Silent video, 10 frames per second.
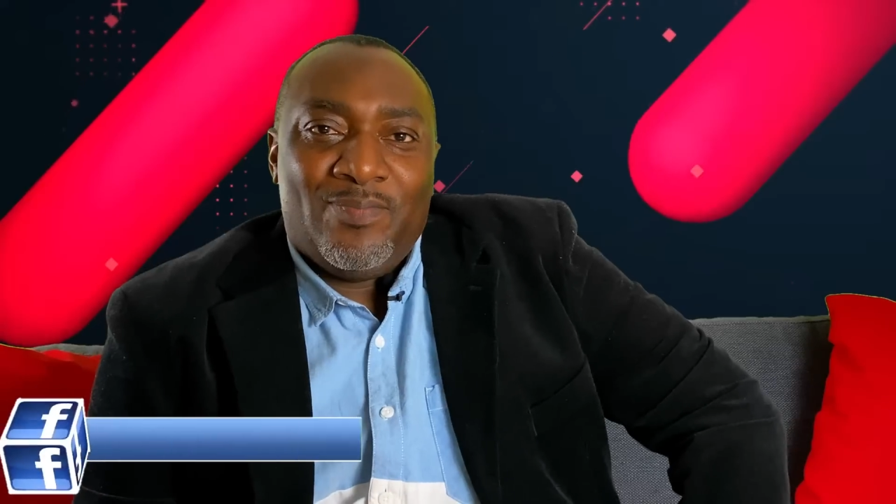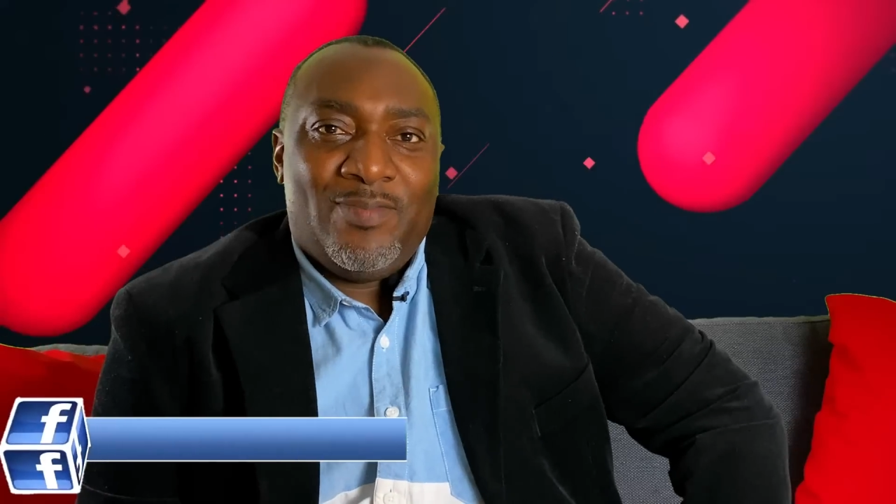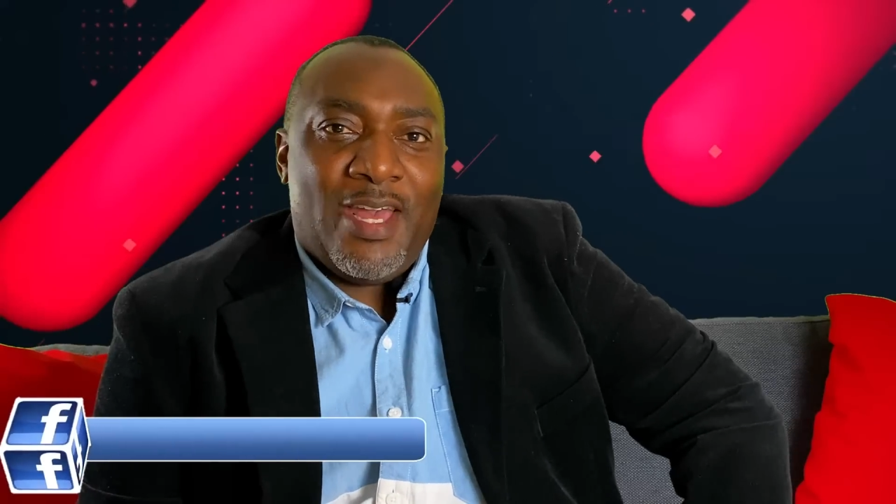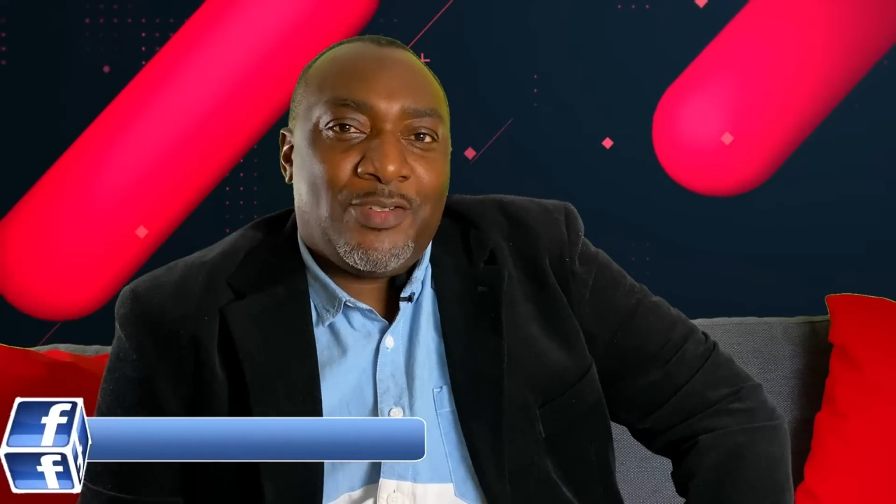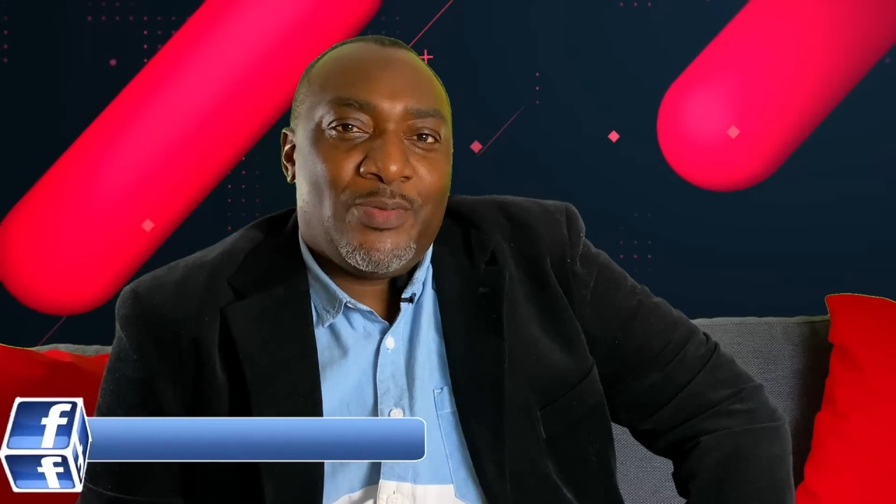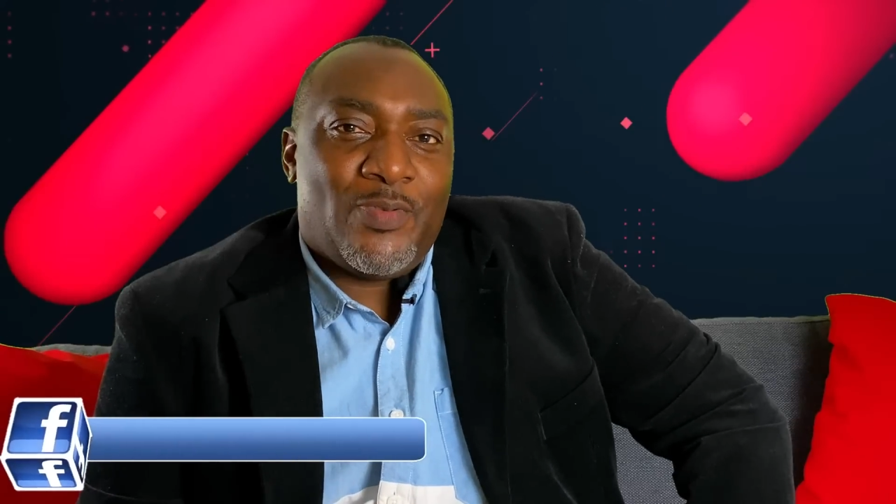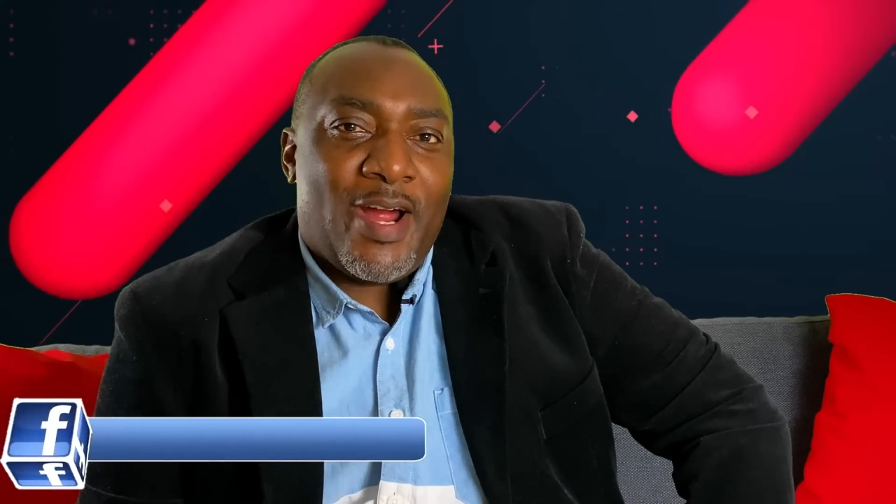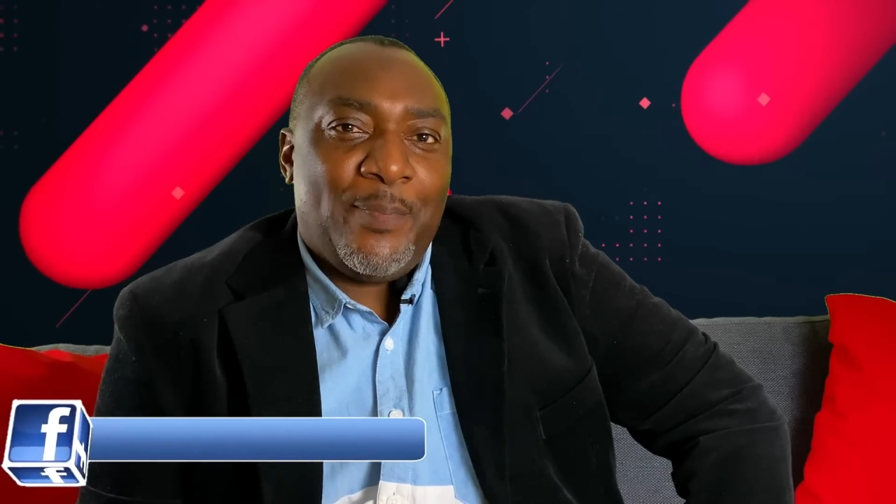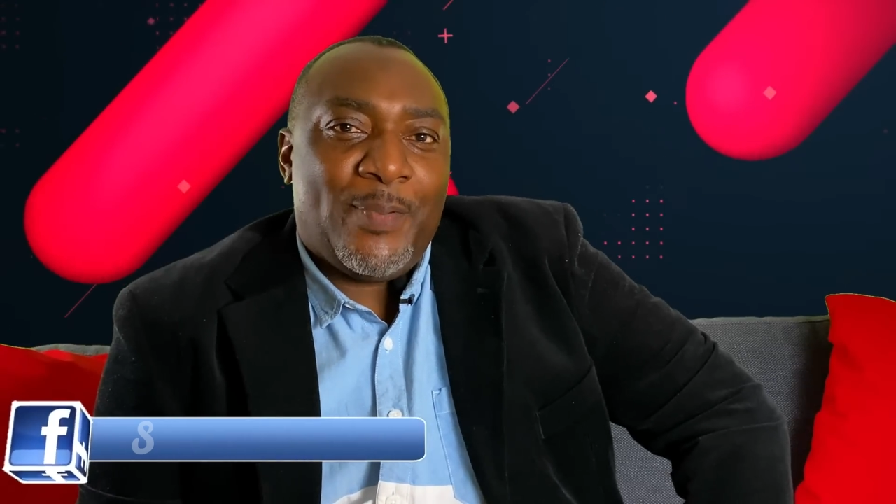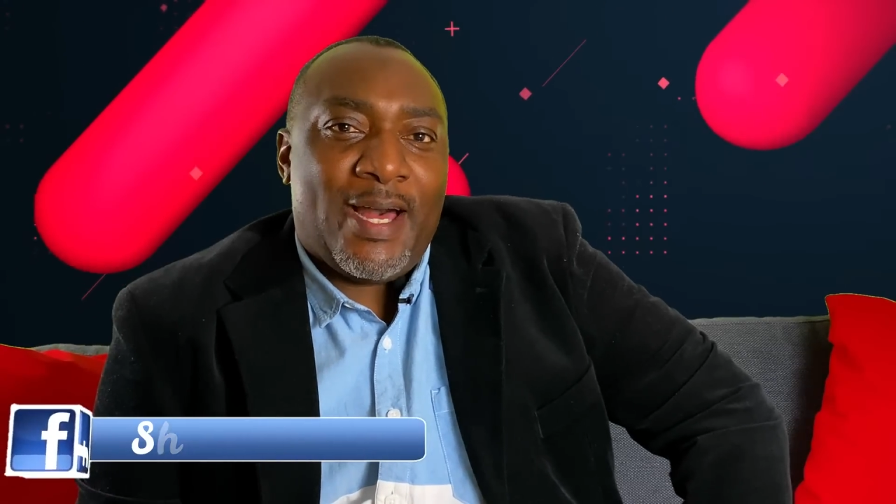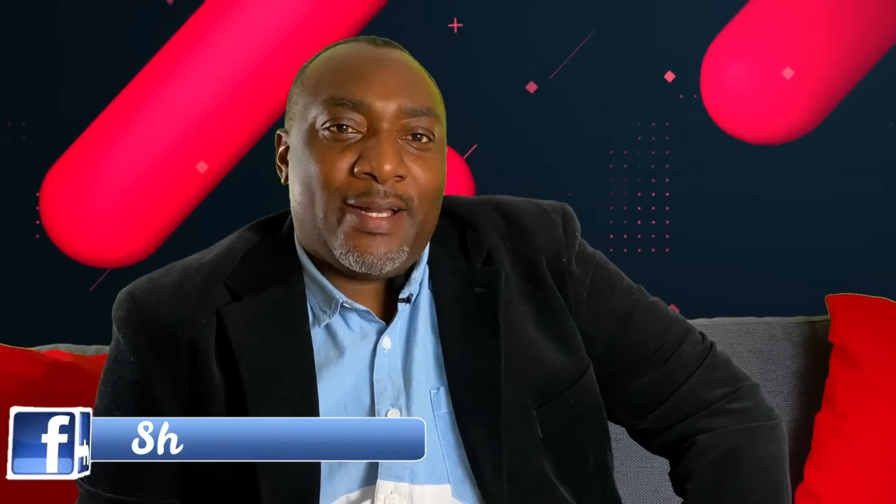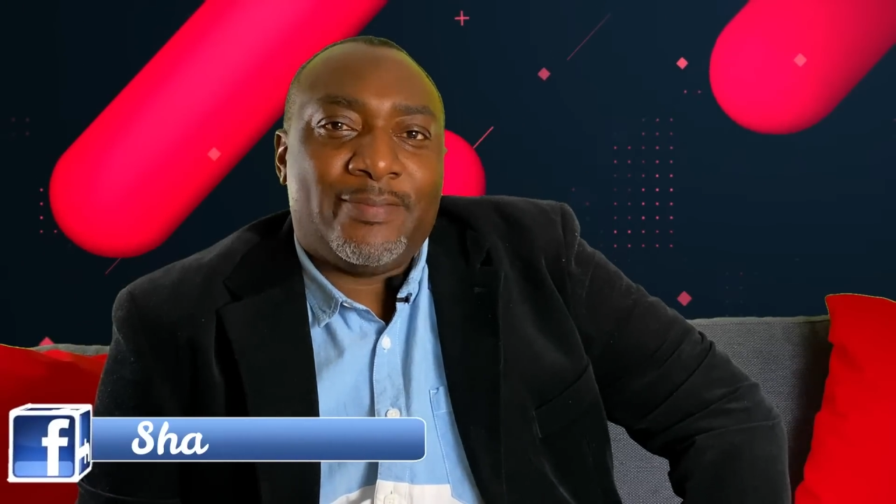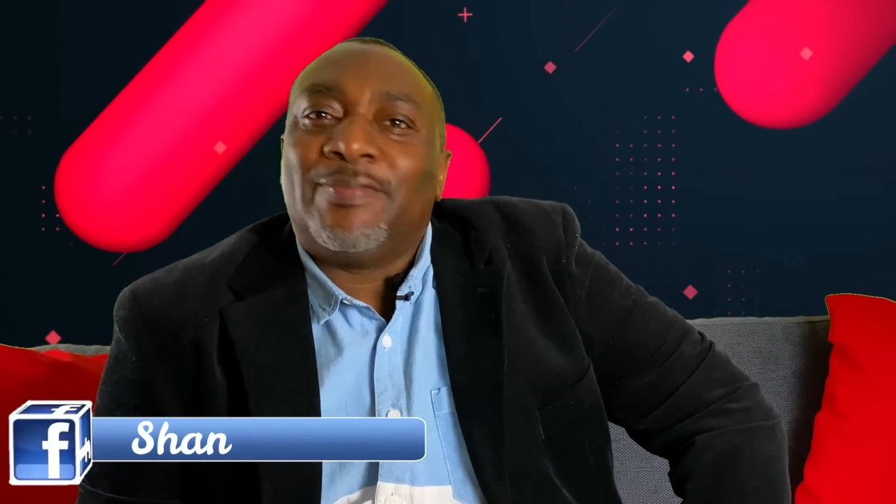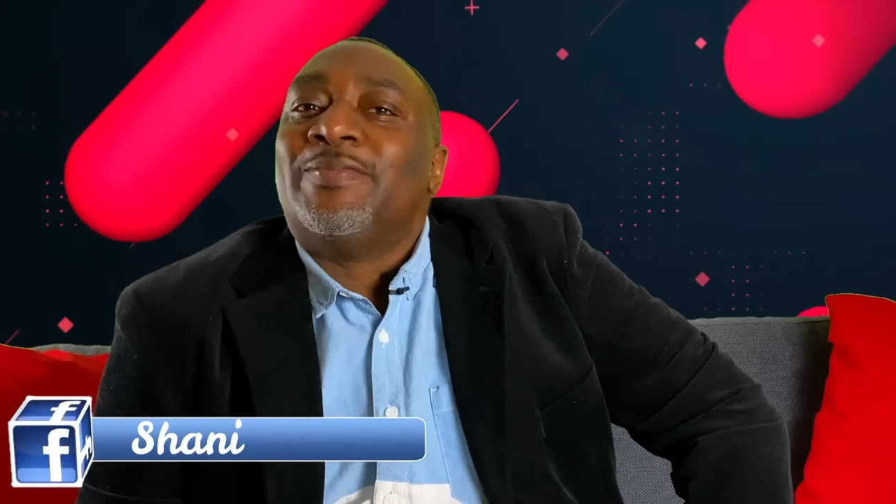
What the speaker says: Yes, right back.